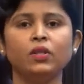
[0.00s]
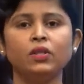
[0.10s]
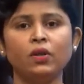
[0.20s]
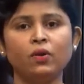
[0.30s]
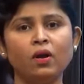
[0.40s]

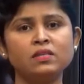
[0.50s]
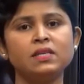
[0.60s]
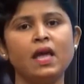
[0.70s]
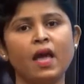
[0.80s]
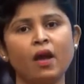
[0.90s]
the
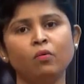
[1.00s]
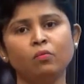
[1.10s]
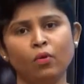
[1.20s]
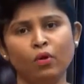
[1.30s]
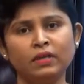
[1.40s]
rocks have
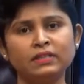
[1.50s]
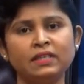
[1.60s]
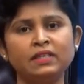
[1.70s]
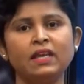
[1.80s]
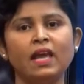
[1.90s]
molted